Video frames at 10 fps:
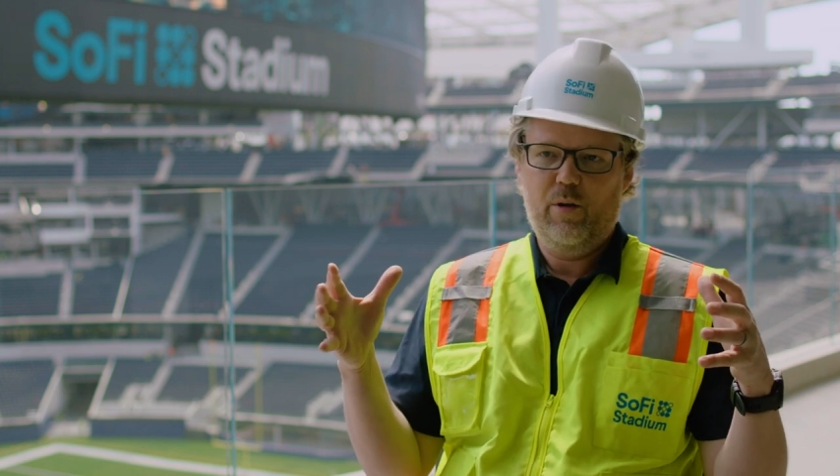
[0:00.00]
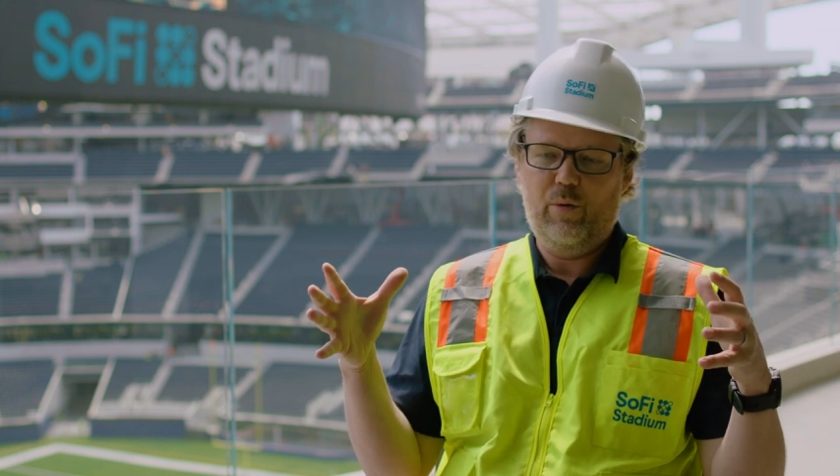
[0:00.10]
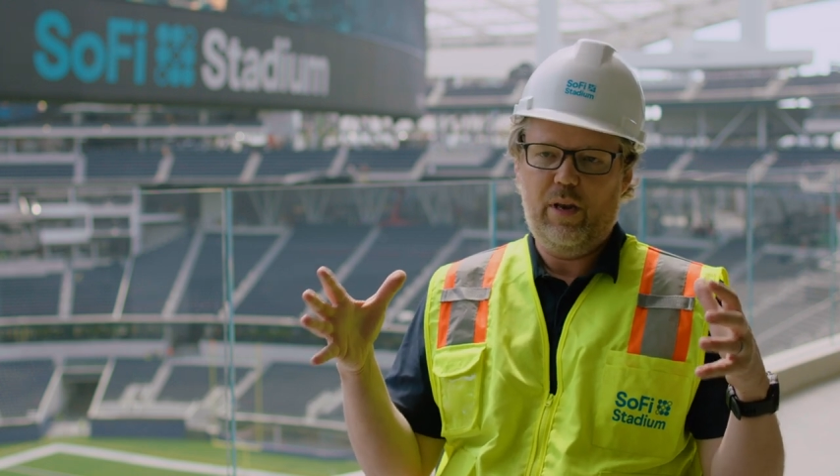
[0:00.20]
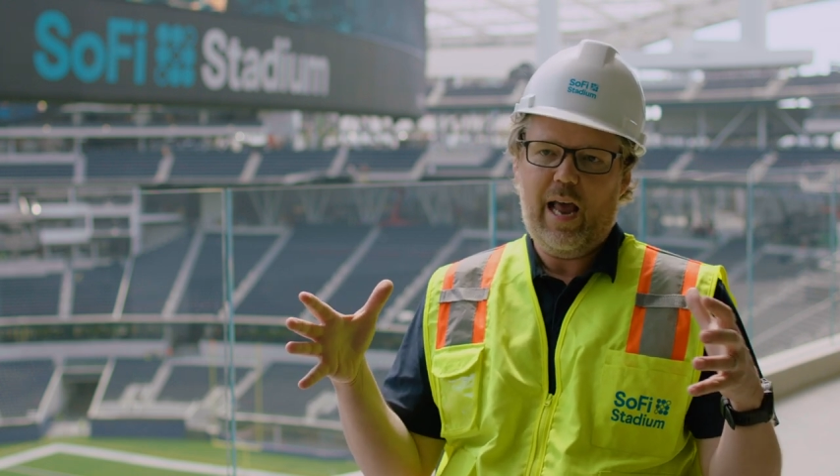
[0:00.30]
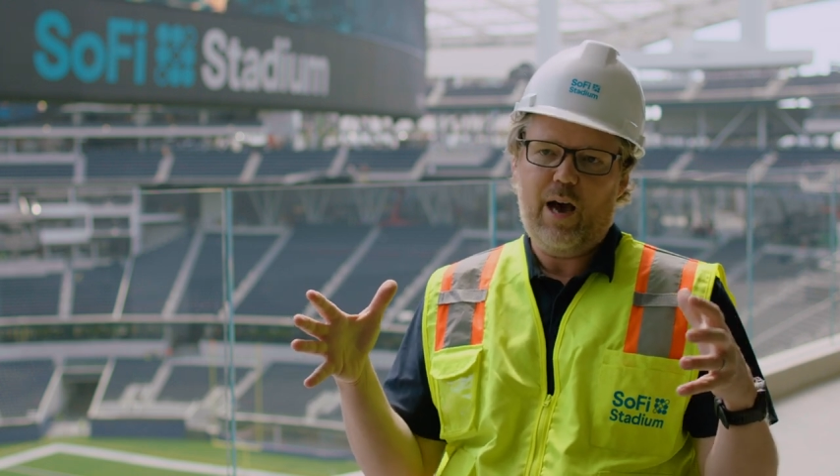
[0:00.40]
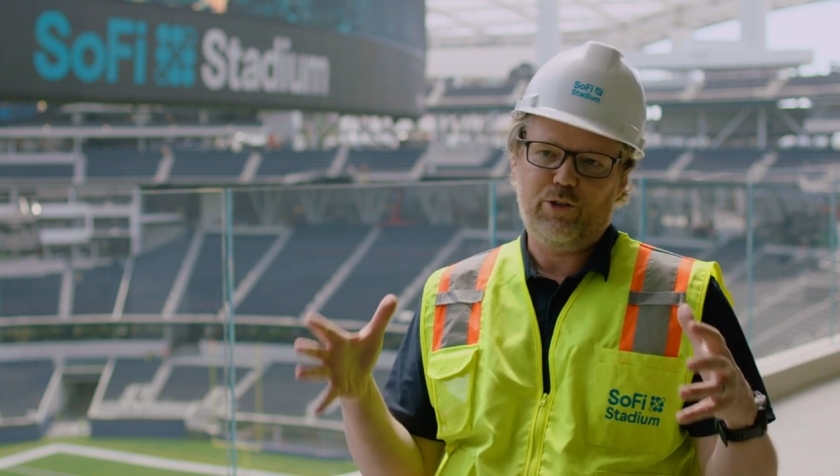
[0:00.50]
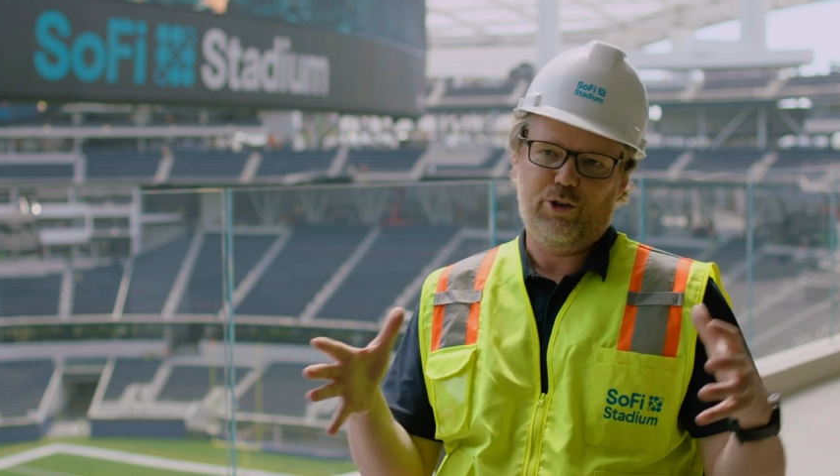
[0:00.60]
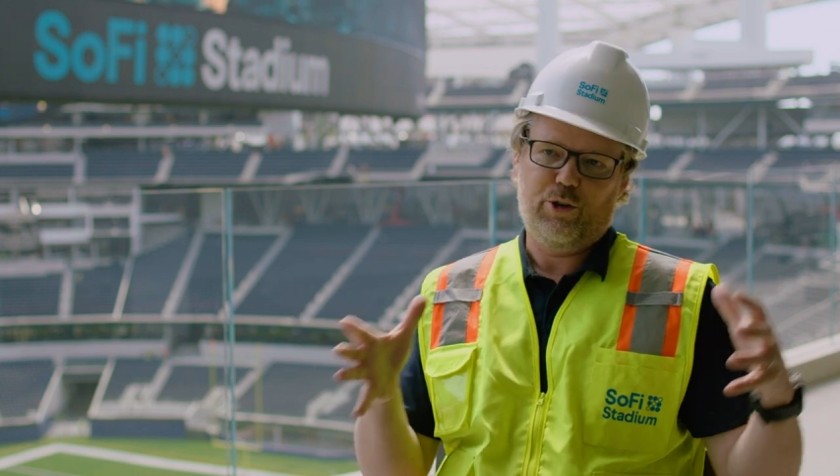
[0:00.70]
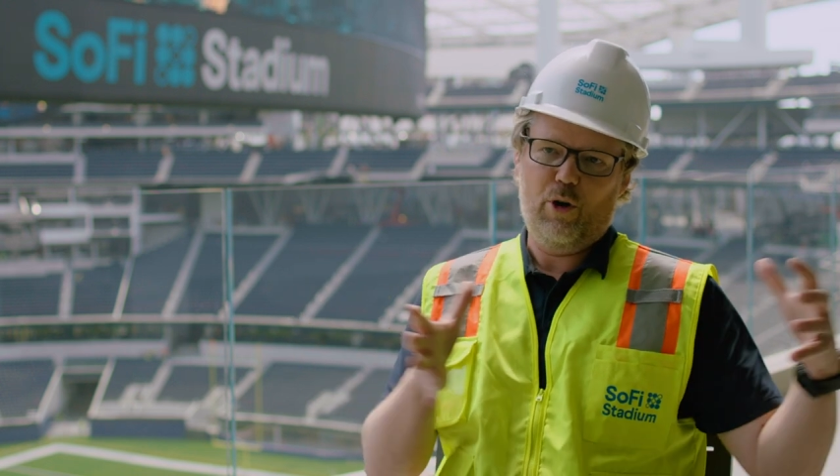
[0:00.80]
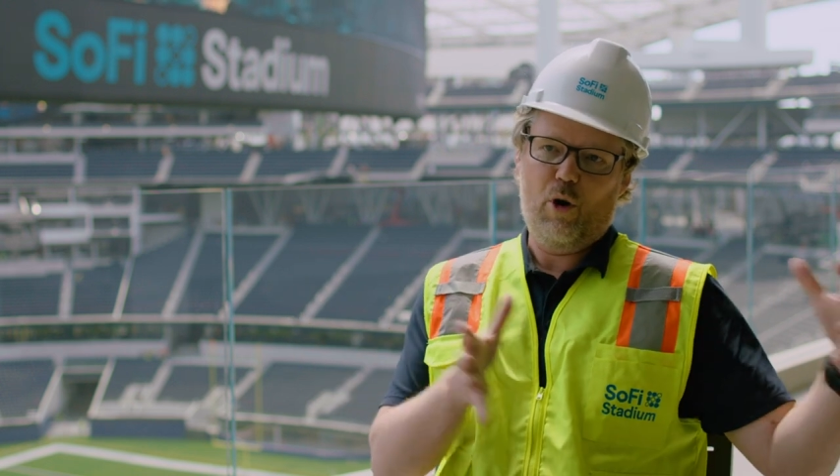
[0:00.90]
we now
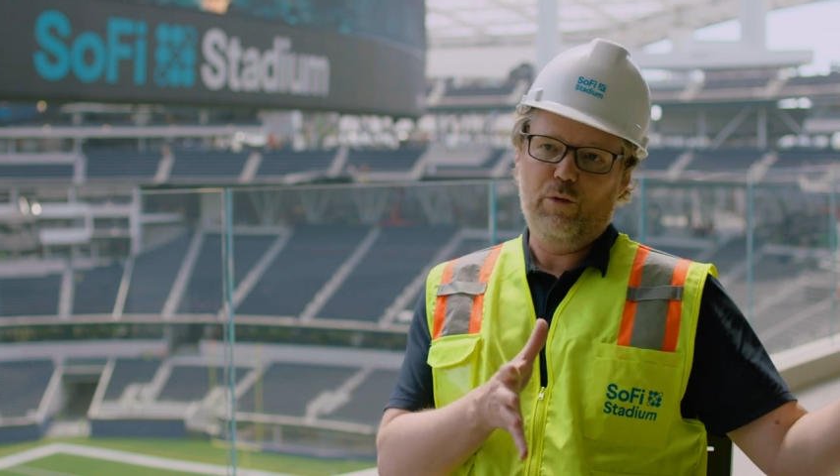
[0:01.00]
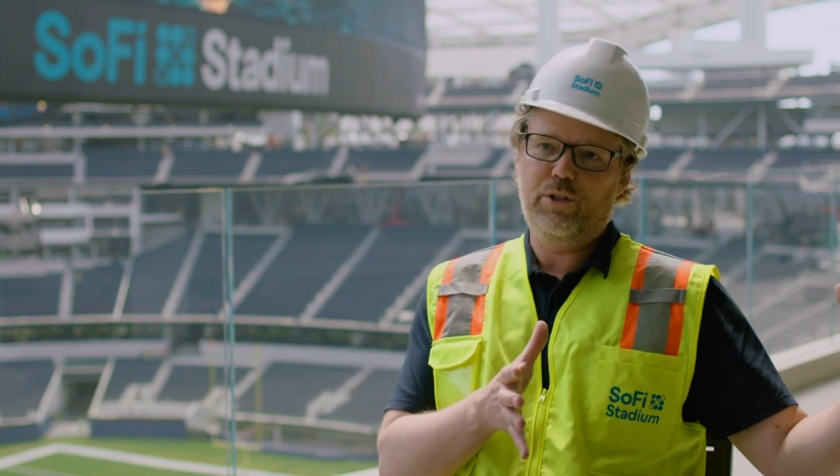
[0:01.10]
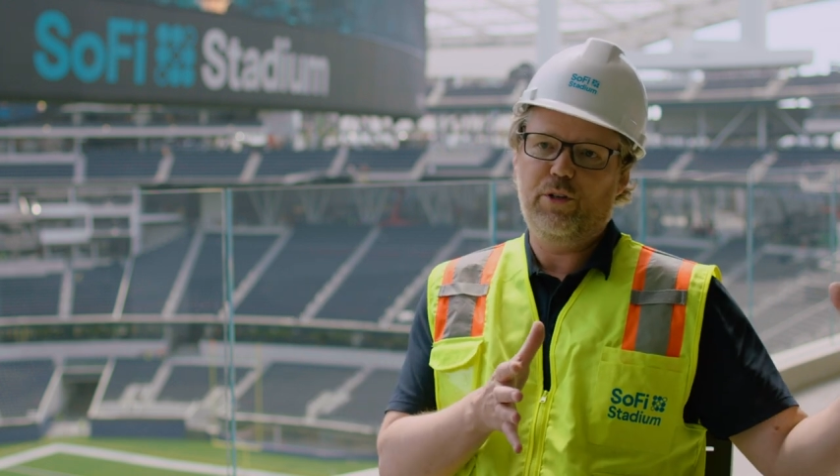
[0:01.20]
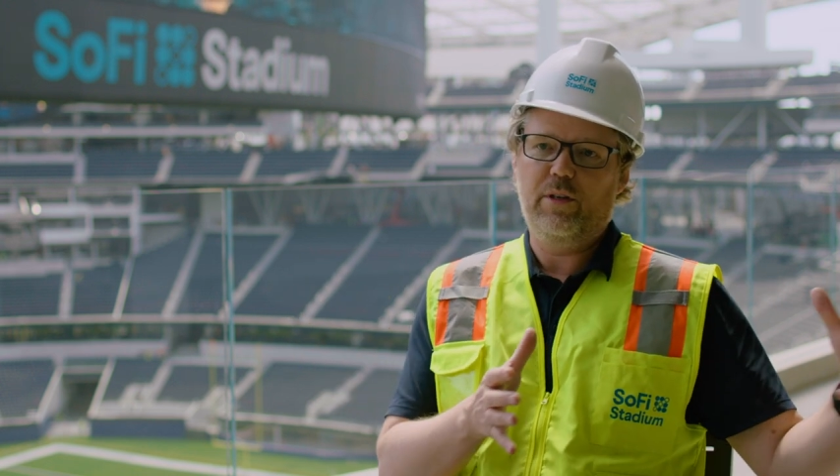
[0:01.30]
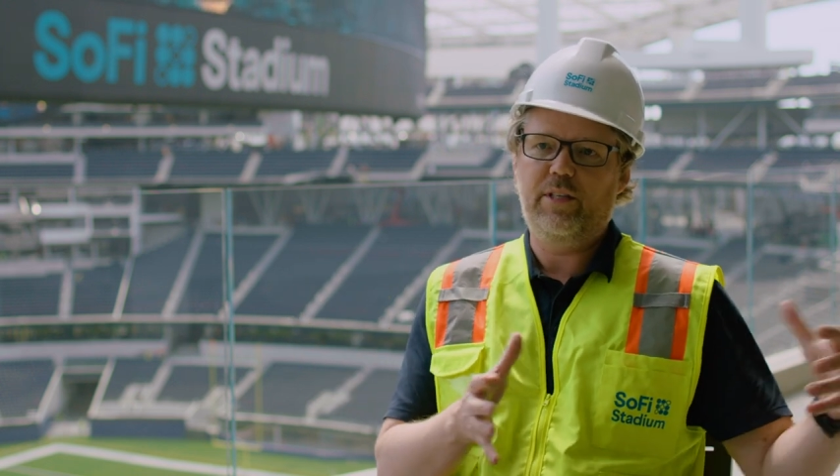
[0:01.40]
turn over to the